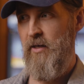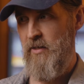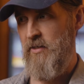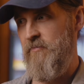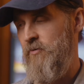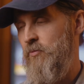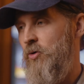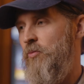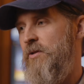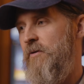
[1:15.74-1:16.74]
in a different
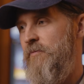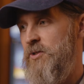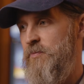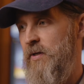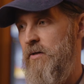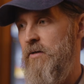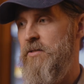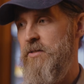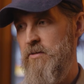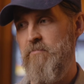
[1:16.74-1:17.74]
room with different
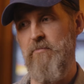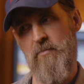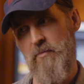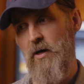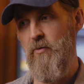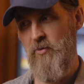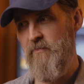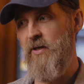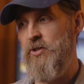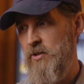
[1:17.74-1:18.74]
speakers. I would
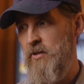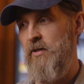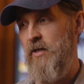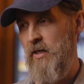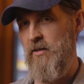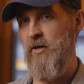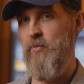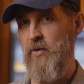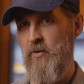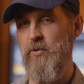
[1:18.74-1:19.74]
eventually get there,
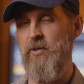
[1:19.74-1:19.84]
but it